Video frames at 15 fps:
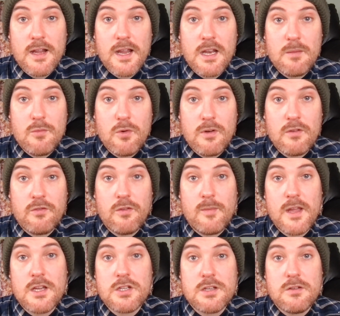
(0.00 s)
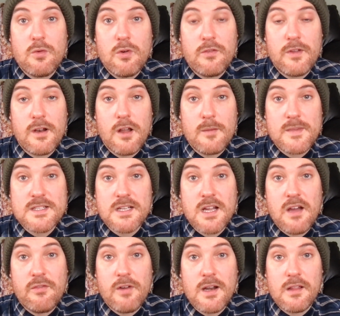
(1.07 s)
any more information, or if you'd like me to
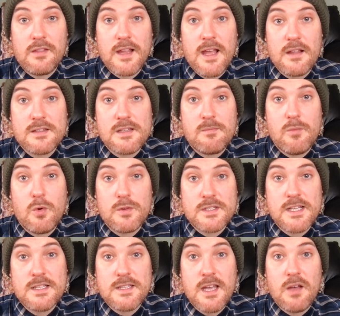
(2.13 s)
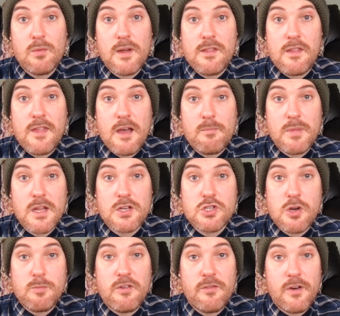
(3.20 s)
cover anything else in more detail, whether that be a
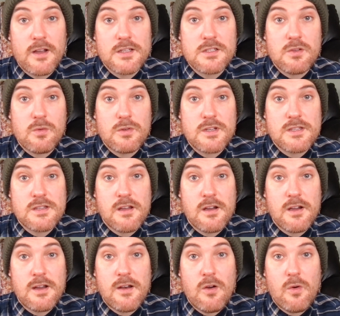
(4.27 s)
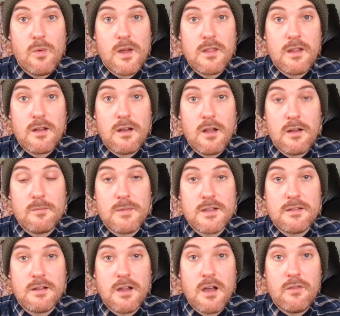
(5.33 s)
Shopify store design, or whether you'd like me
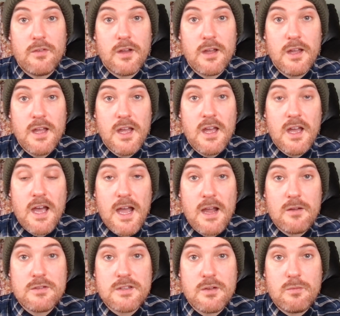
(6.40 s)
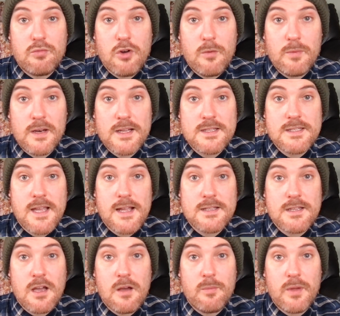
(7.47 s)
to cover how to properly set
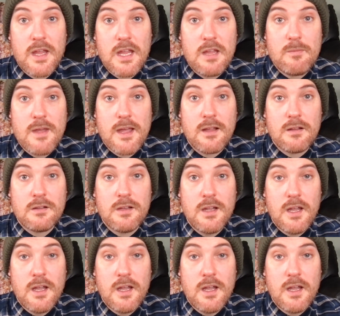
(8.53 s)
up email